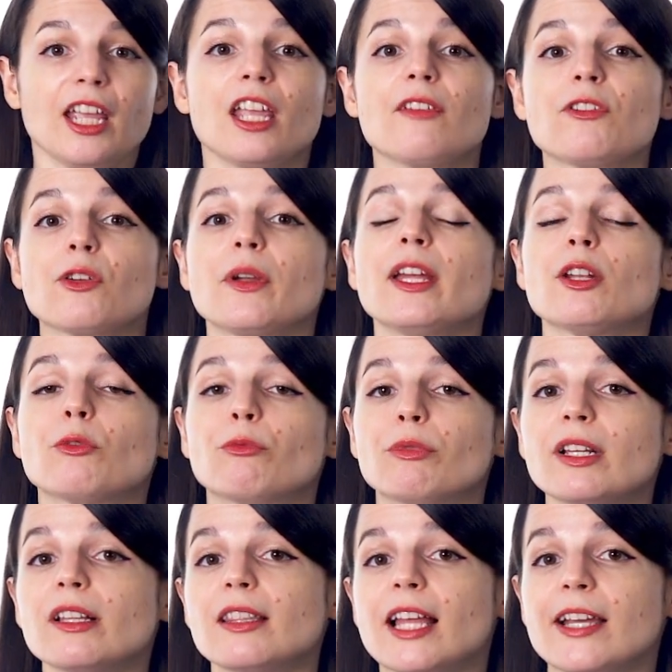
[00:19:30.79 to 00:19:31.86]
If you're in a
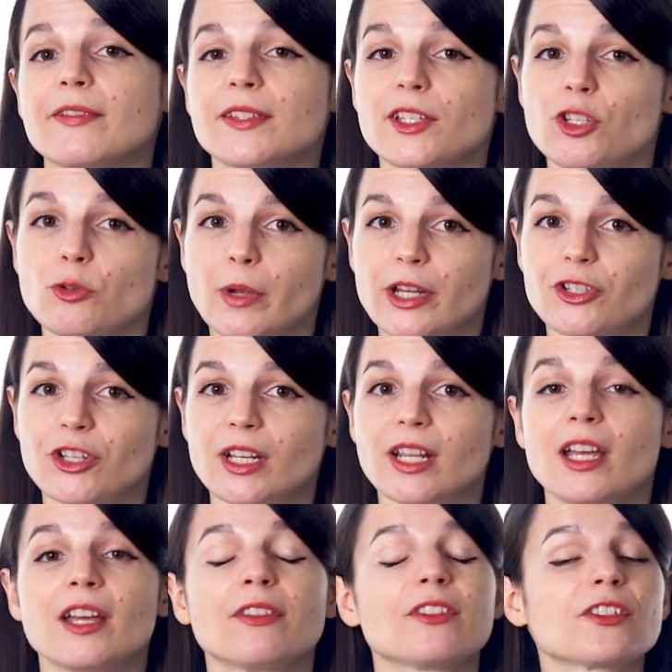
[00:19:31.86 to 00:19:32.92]
real-life situation,
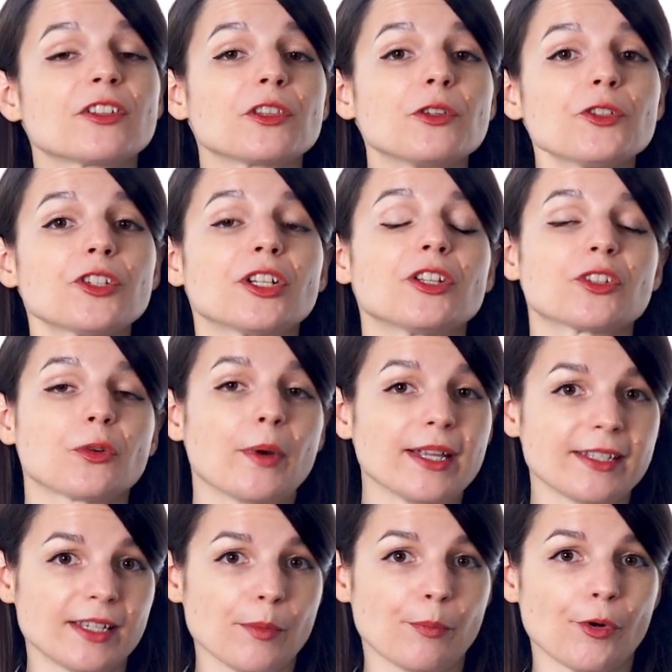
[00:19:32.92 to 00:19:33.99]
the solution is
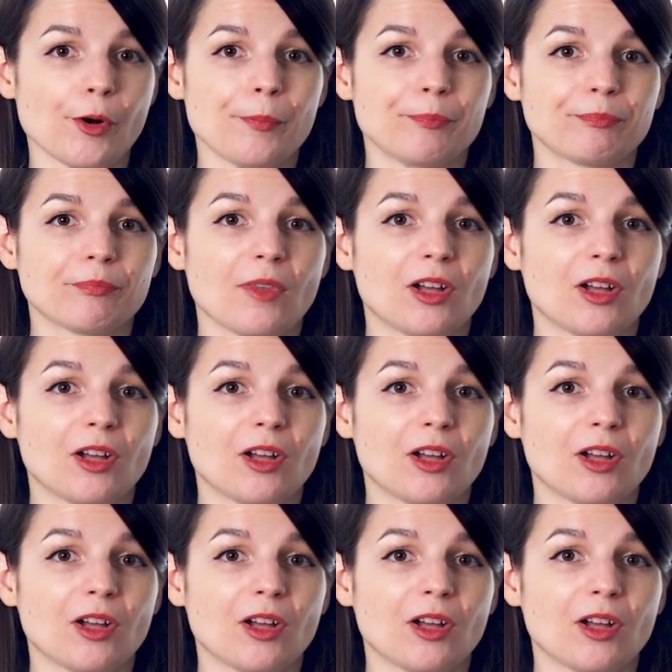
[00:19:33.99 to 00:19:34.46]
quite simple.